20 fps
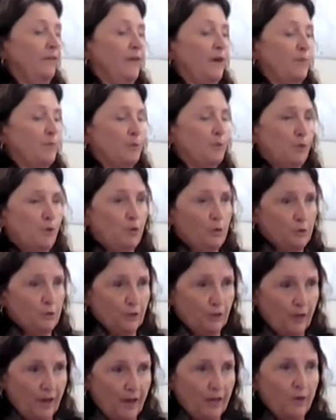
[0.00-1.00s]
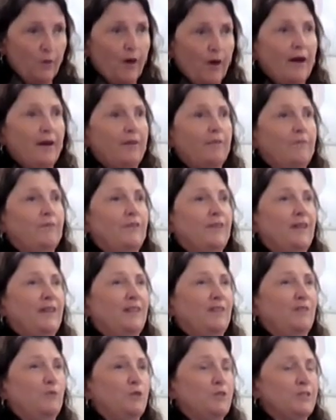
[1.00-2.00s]
on that proposal that you have
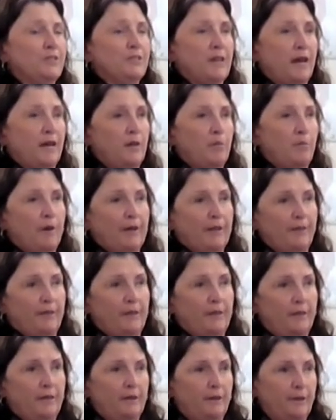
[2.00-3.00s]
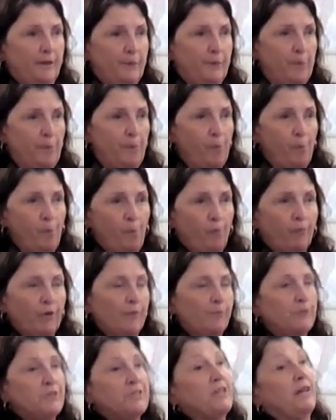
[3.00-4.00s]
that was signed by the
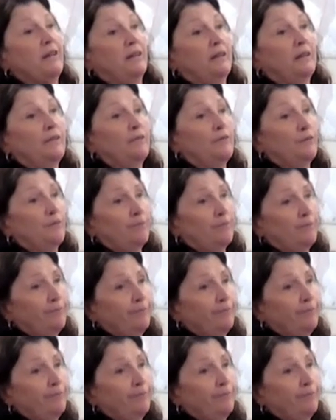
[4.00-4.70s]
representative.